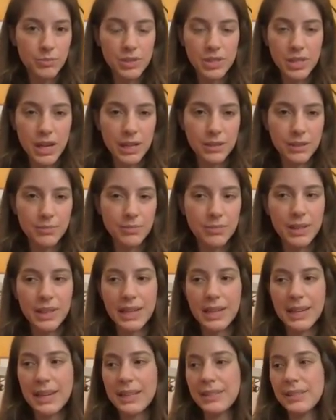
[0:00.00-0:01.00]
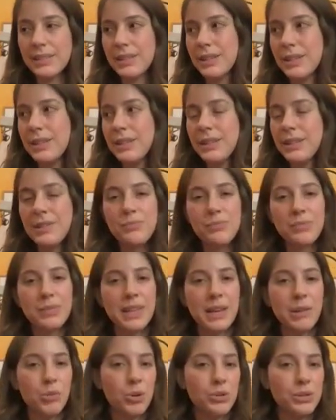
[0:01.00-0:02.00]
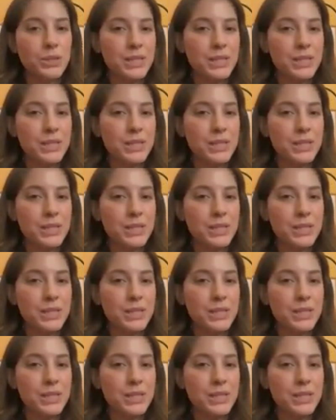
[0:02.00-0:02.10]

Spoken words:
sun and they will